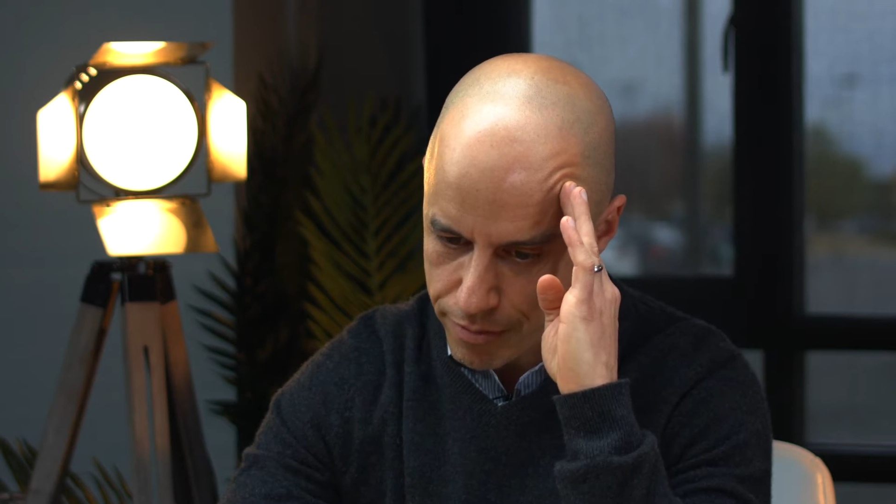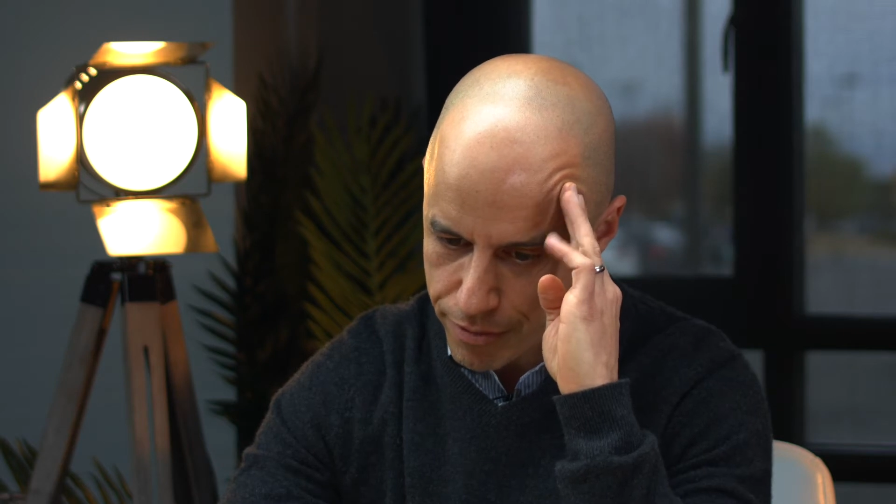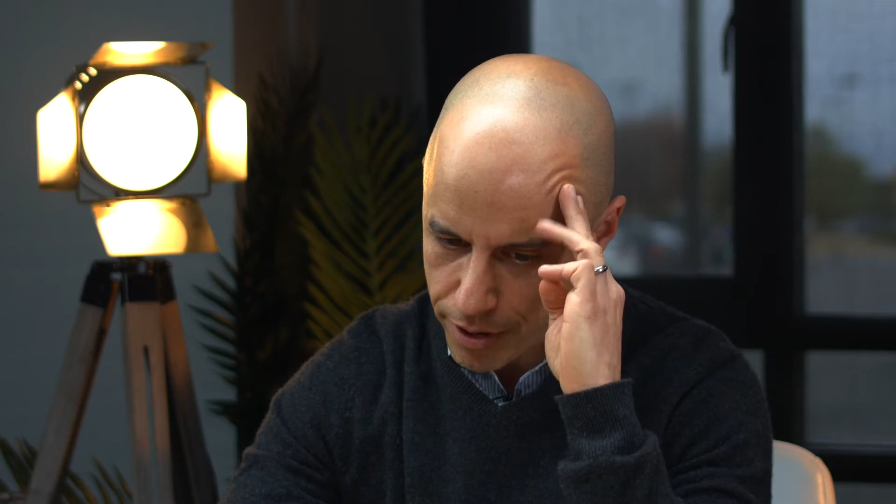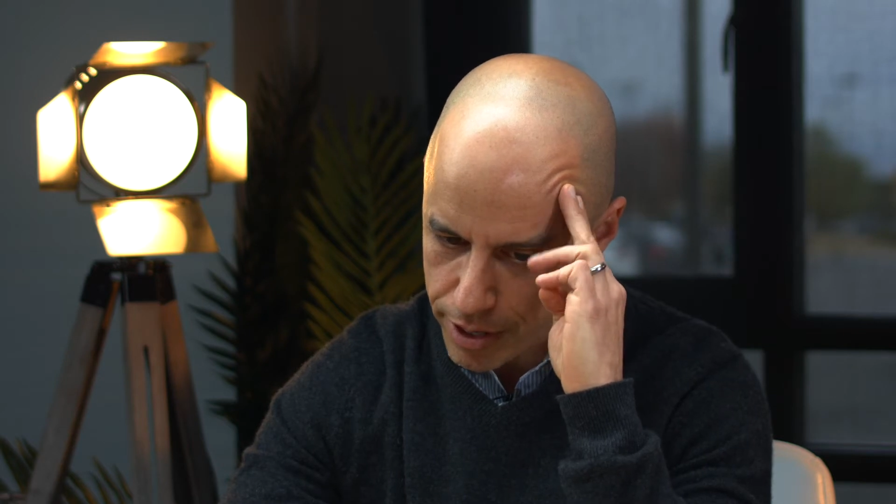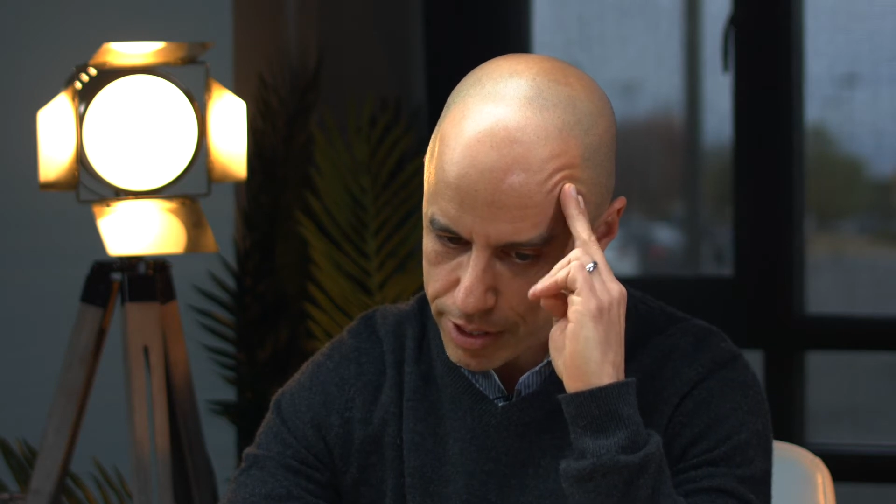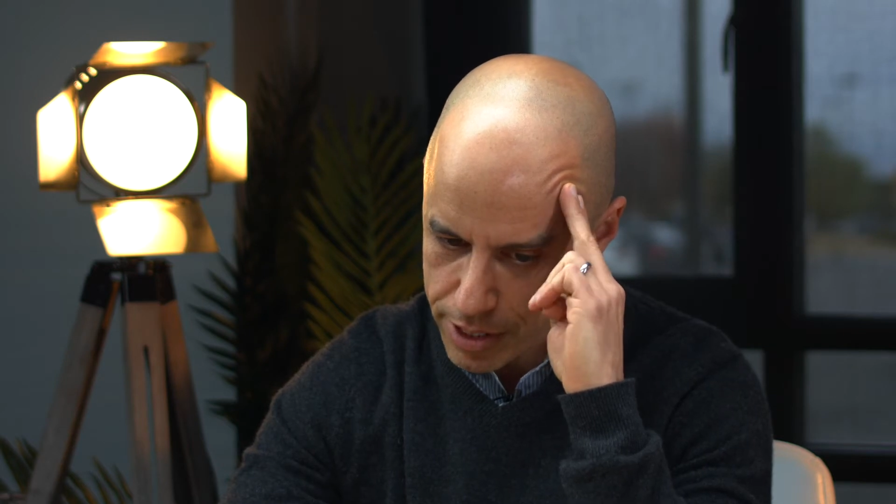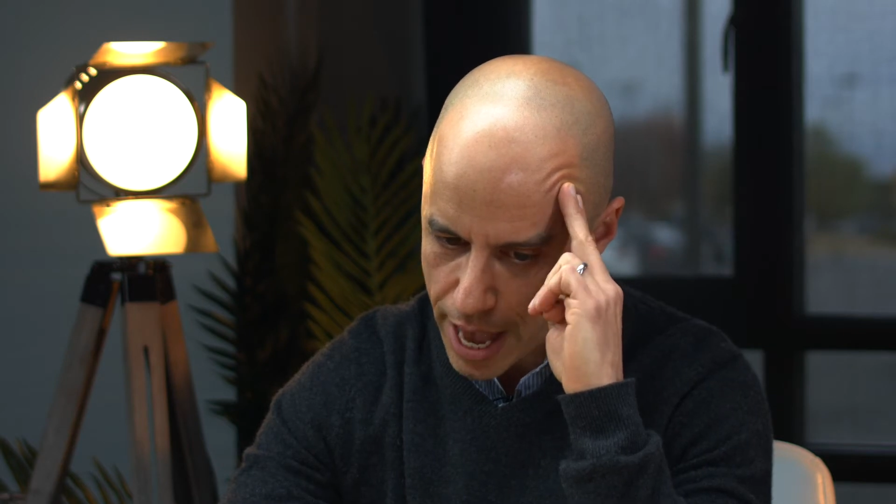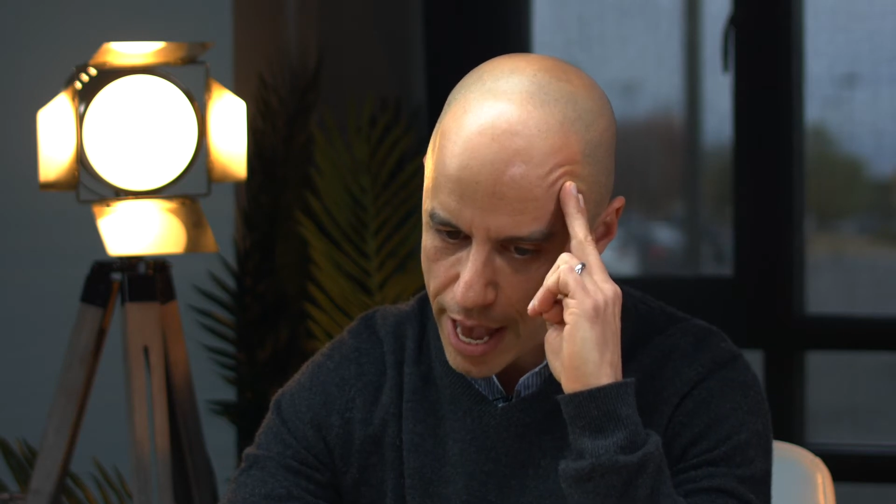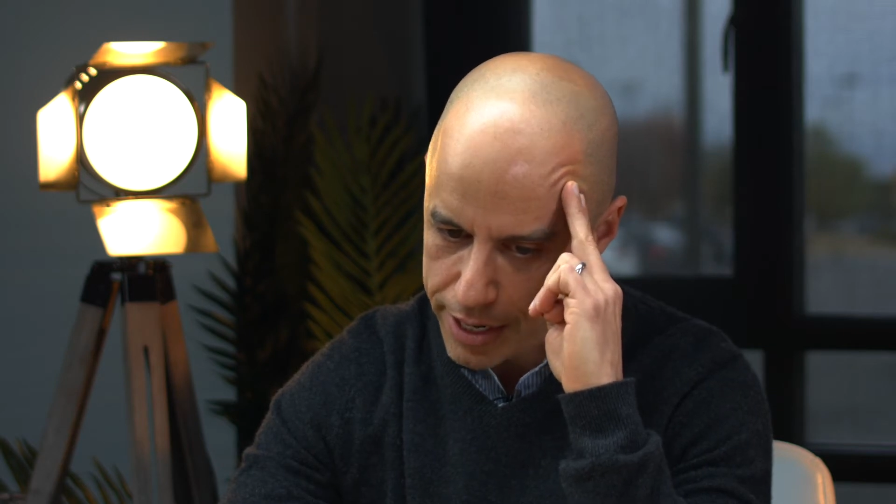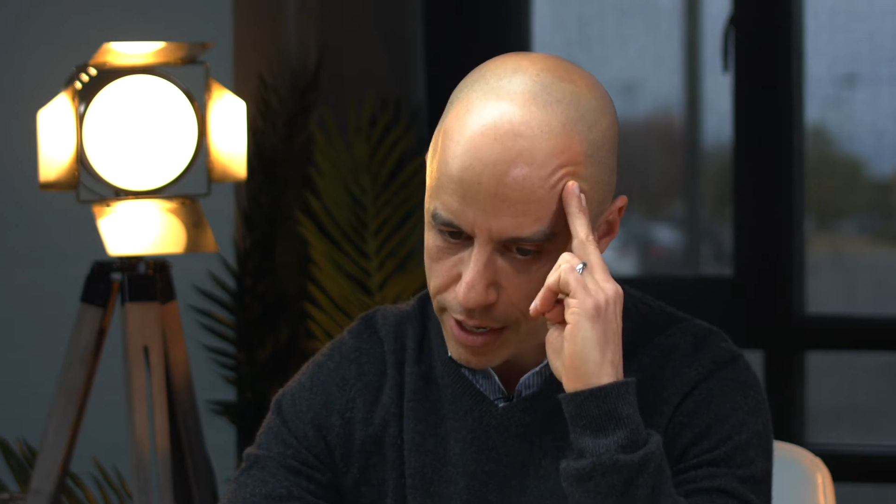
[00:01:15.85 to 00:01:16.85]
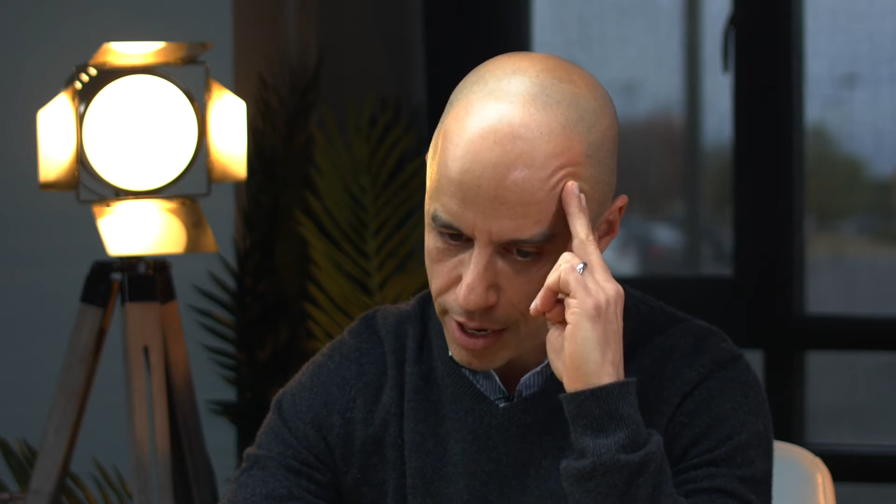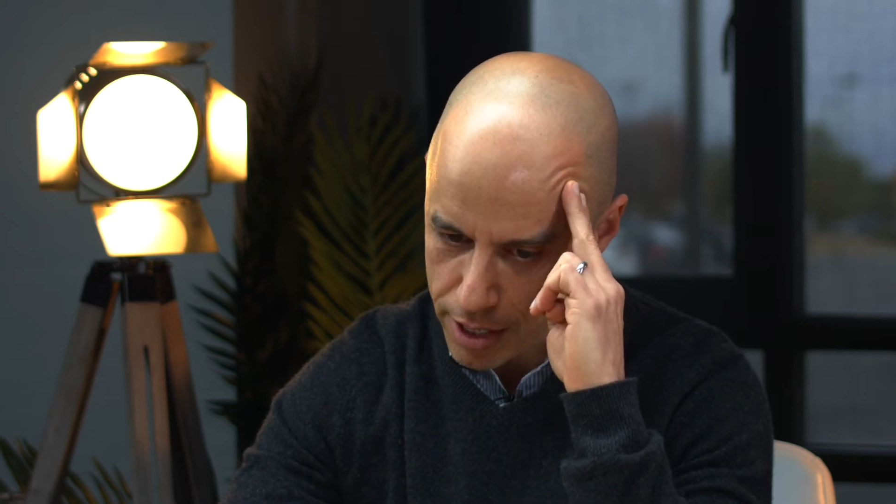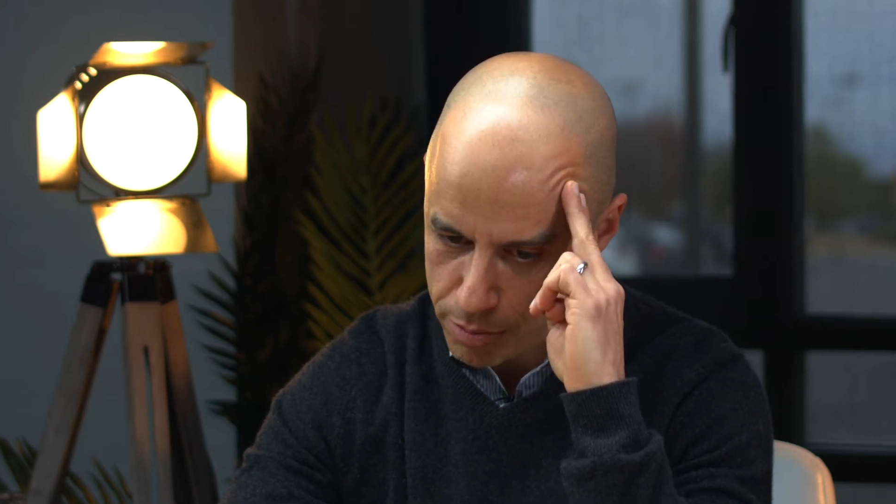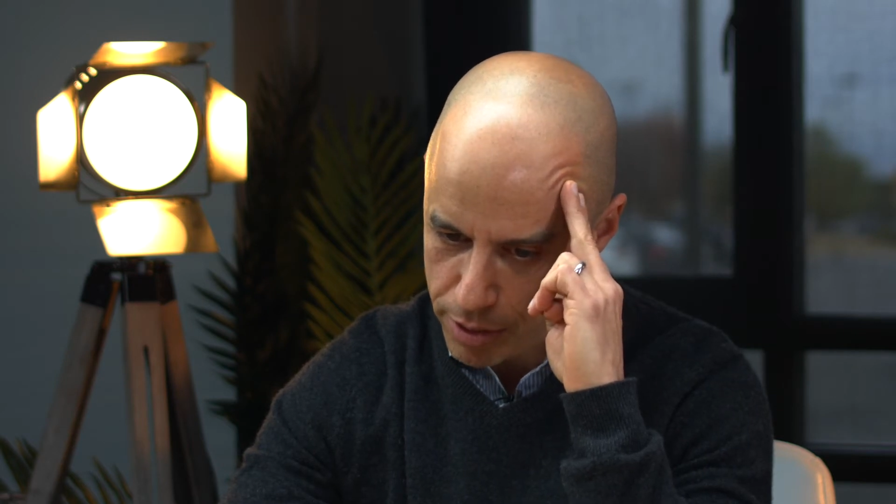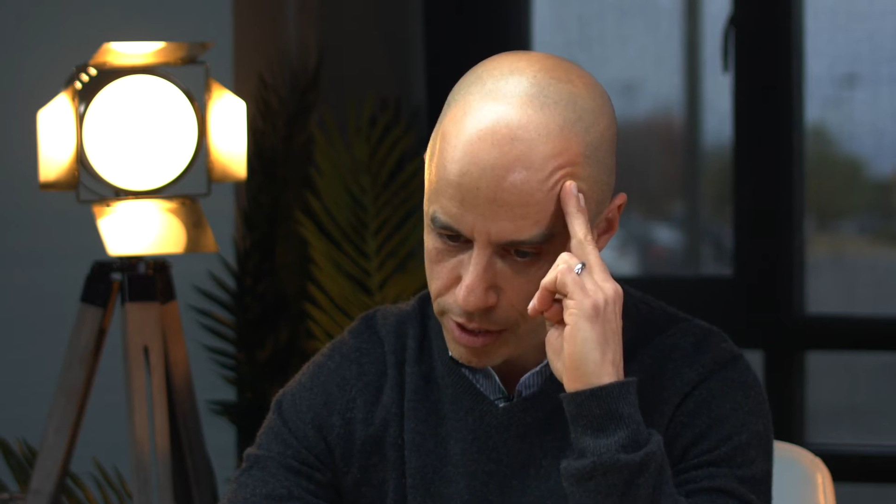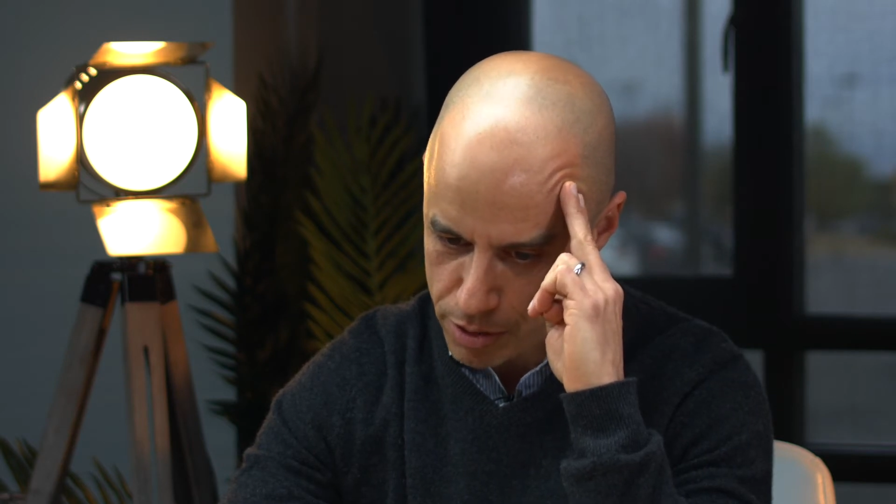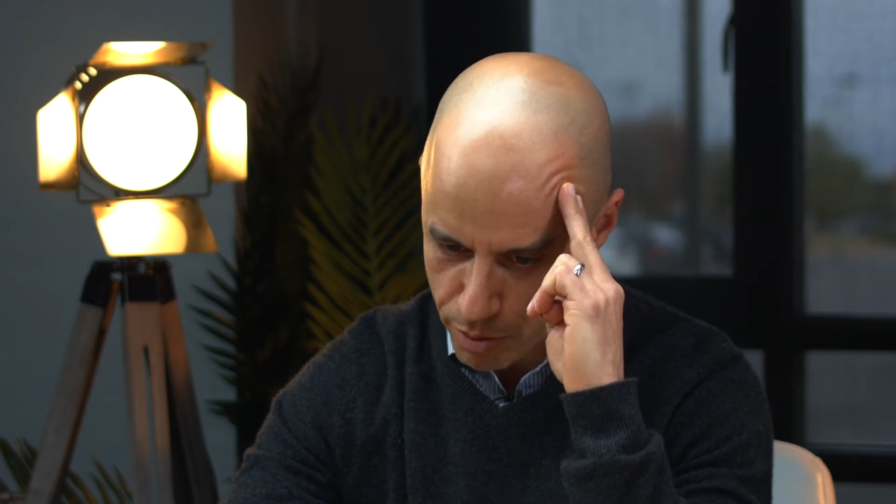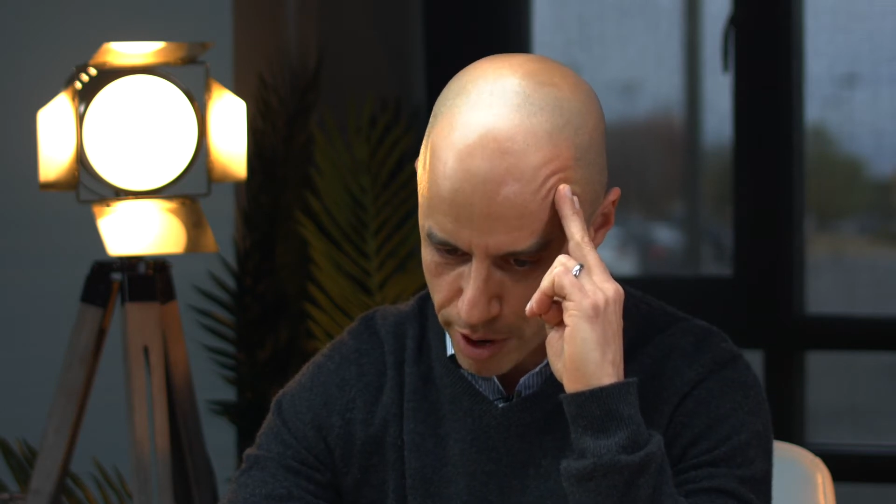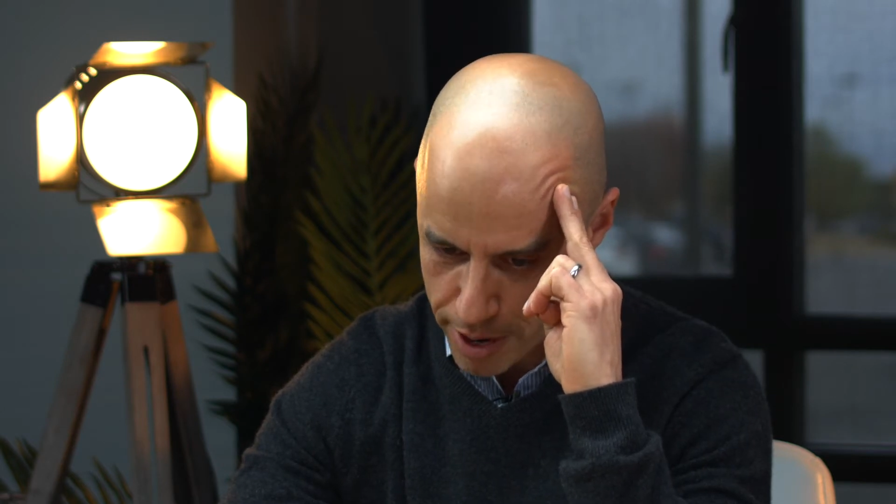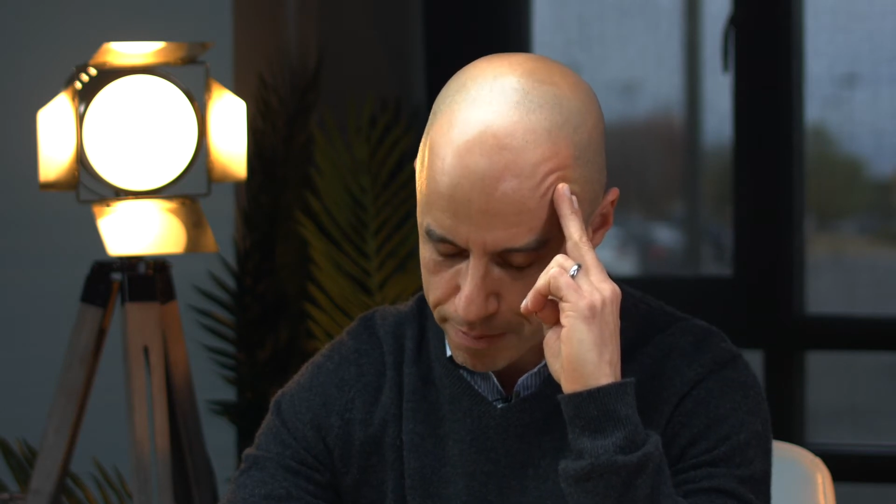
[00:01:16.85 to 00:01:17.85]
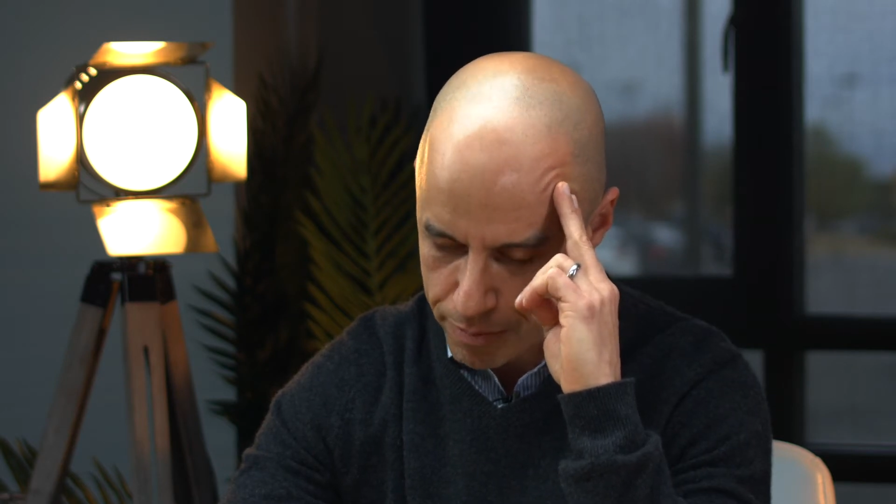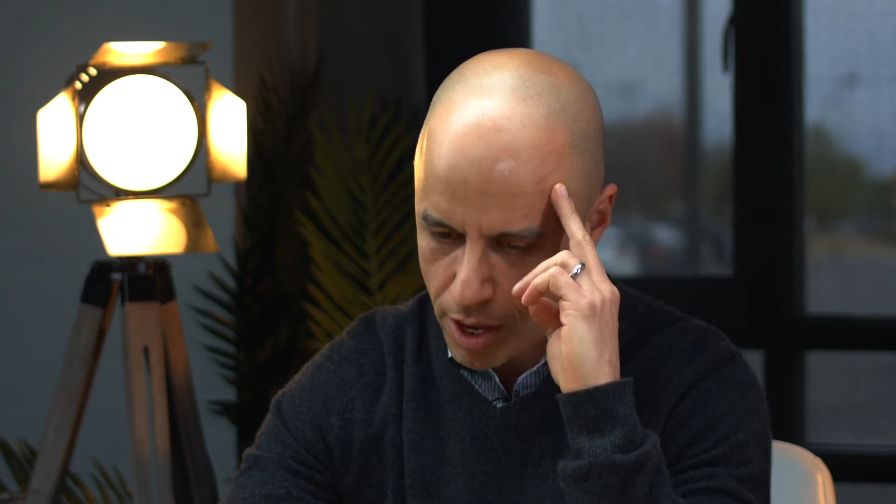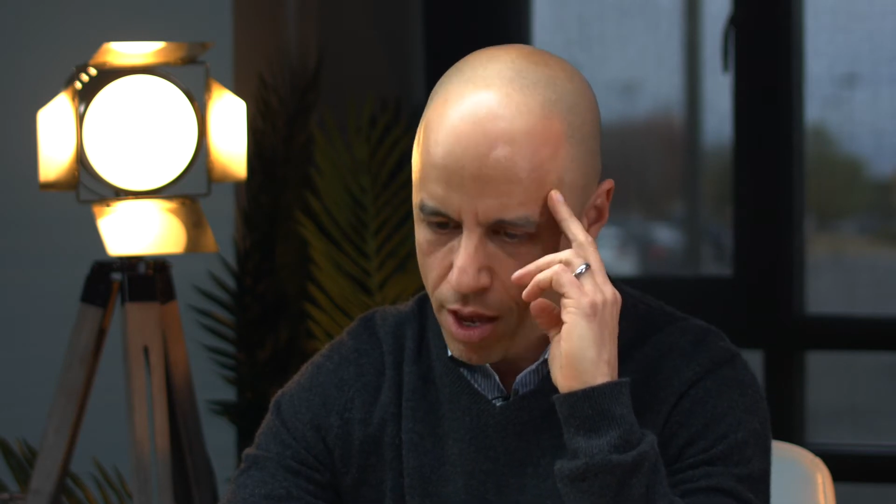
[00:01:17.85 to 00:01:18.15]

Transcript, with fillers: very sad hospitalist brain.